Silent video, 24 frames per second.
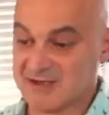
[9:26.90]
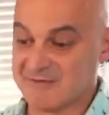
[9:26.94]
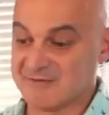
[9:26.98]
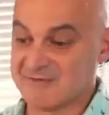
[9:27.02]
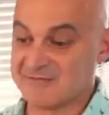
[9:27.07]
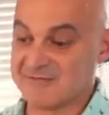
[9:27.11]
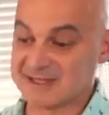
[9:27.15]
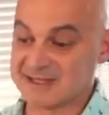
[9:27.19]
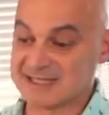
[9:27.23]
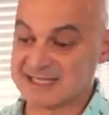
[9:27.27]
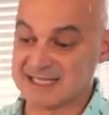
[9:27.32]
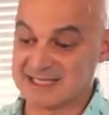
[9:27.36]

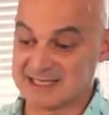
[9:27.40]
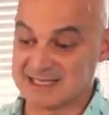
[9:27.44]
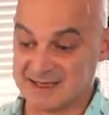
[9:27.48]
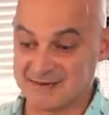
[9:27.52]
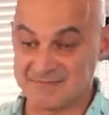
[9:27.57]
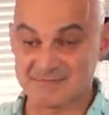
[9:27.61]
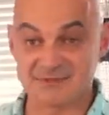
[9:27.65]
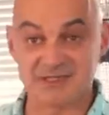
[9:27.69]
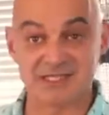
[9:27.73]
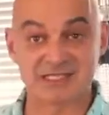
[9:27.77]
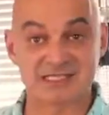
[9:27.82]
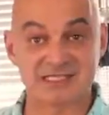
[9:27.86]
and funnily
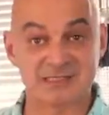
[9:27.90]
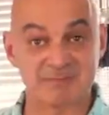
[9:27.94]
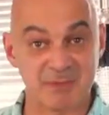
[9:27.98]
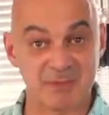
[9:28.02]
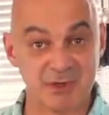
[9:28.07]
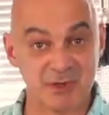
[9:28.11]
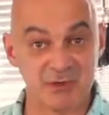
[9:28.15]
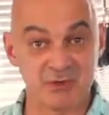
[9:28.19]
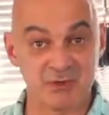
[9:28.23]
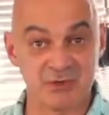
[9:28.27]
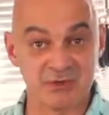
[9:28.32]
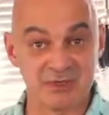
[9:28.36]
enough, the
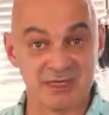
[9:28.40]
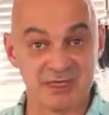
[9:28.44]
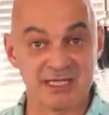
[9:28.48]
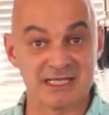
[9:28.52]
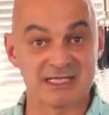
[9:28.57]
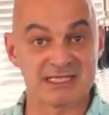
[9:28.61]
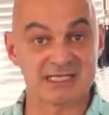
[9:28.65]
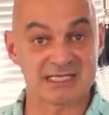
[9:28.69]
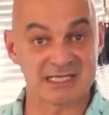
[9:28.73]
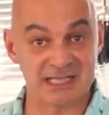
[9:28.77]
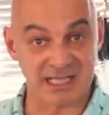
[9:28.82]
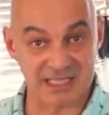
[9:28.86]
spoon
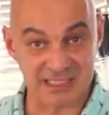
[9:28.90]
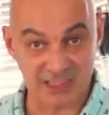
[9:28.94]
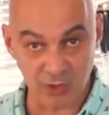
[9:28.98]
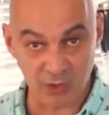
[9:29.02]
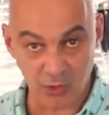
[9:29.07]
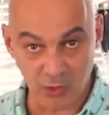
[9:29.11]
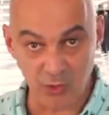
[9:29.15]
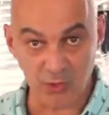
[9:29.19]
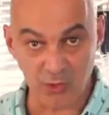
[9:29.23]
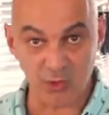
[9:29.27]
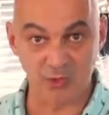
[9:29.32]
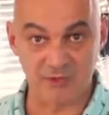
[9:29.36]
is slightly
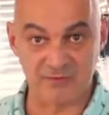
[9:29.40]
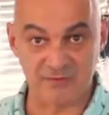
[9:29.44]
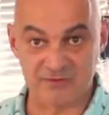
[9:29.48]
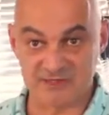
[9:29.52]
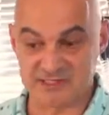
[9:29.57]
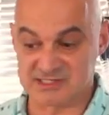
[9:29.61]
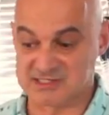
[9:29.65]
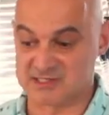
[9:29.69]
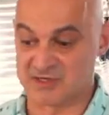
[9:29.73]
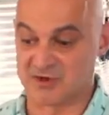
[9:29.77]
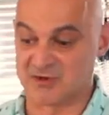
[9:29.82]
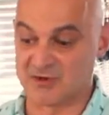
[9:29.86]
awkward
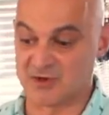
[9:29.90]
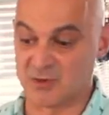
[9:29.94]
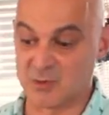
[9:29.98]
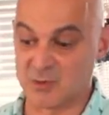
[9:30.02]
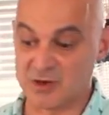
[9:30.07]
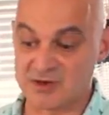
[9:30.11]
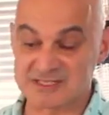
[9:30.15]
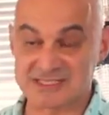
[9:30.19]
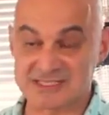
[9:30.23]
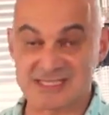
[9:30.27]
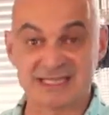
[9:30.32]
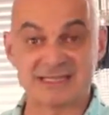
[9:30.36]
for stirring,
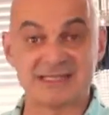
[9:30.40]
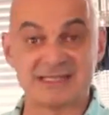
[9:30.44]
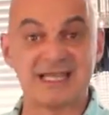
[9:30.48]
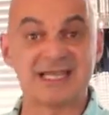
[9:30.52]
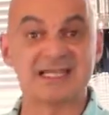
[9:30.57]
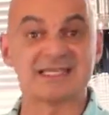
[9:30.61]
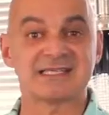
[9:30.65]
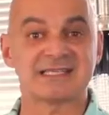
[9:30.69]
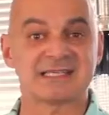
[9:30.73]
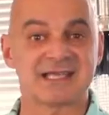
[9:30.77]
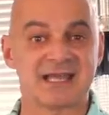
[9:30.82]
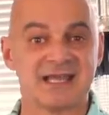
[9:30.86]
whereas the
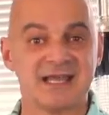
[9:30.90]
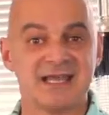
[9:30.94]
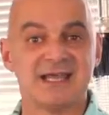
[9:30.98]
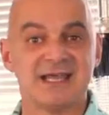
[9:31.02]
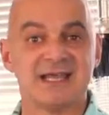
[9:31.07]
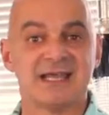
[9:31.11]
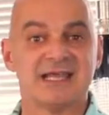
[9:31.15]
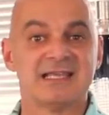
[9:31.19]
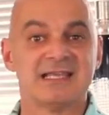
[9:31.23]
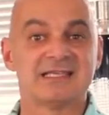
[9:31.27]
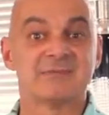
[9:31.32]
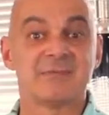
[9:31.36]
disc
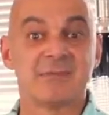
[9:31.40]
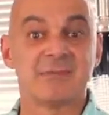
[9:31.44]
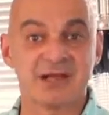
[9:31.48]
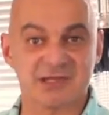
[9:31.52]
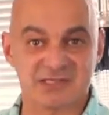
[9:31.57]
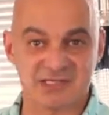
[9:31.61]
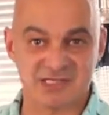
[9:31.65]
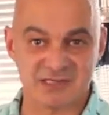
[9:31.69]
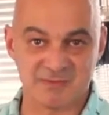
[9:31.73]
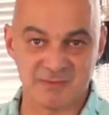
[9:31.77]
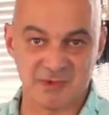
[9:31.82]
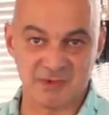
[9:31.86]
is
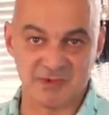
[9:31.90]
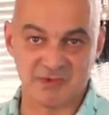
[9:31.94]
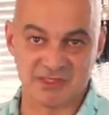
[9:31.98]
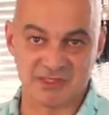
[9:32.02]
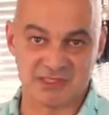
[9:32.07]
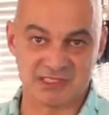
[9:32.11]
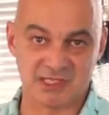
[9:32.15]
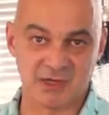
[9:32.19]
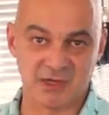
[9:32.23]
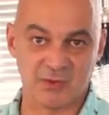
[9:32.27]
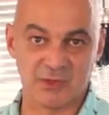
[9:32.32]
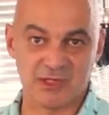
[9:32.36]
much
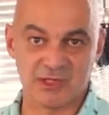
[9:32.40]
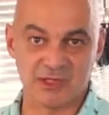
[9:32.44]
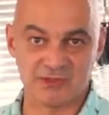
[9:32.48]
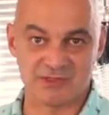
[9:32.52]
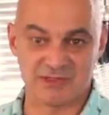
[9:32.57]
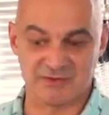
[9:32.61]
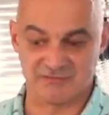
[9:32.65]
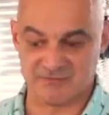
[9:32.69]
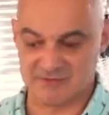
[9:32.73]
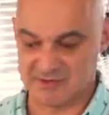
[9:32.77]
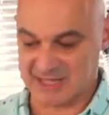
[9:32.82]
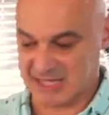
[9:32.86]
smoother, so we
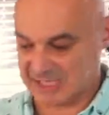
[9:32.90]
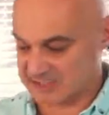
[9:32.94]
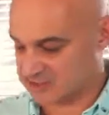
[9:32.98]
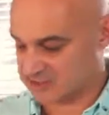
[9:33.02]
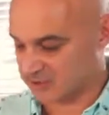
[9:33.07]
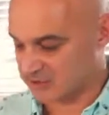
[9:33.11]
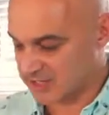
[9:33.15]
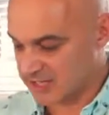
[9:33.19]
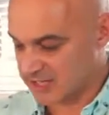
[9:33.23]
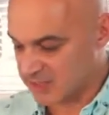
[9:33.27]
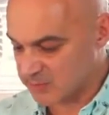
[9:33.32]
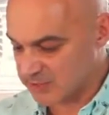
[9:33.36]
use it for that.
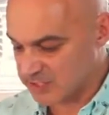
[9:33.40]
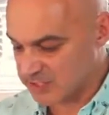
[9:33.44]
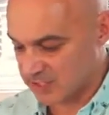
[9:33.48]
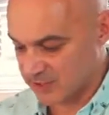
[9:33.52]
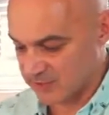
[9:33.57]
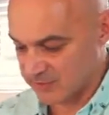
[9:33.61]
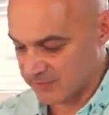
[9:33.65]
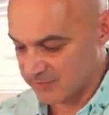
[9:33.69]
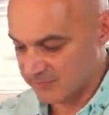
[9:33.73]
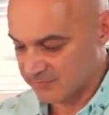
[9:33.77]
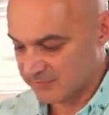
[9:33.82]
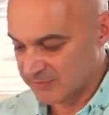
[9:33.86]
So there we
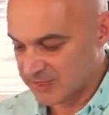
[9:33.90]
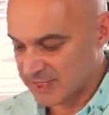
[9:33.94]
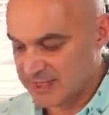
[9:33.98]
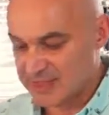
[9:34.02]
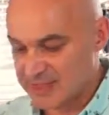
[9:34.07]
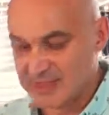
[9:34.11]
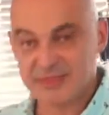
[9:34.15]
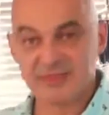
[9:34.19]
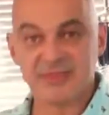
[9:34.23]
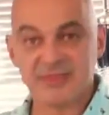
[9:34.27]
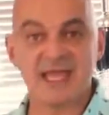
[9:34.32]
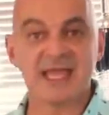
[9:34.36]
go.
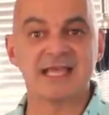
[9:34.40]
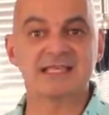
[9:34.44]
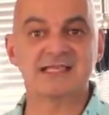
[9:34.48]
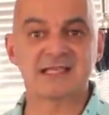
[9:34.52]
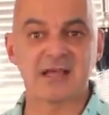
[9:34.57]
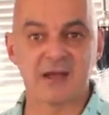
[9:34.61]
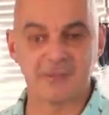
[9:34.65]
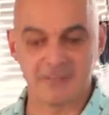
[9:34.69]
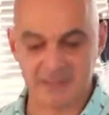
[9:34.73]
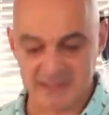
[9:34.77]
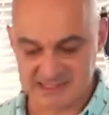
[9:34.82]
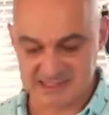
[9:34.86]

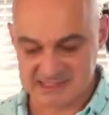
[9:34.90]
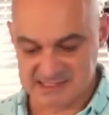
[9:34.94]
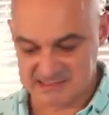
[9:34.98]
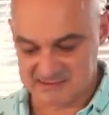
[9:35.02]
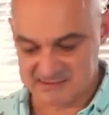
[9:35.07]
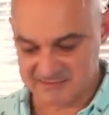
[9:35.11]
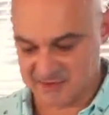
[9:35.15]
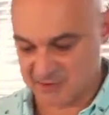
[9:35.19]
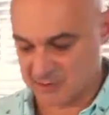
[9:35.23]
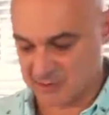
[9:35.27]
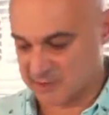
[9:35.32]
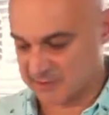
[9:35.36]
There's our
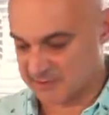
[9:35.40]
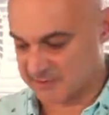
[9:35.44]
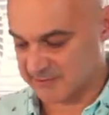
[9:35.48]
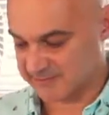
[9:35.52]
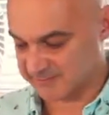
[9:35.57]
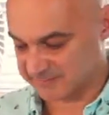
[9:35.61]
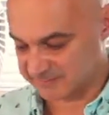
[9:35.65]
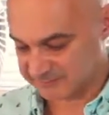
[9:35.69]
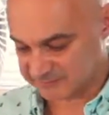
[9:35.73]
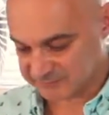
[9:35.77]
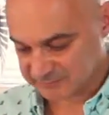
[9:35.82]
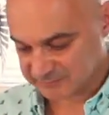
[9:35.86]
pieces of
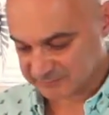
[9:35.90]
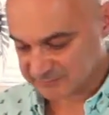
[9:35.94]
equipment.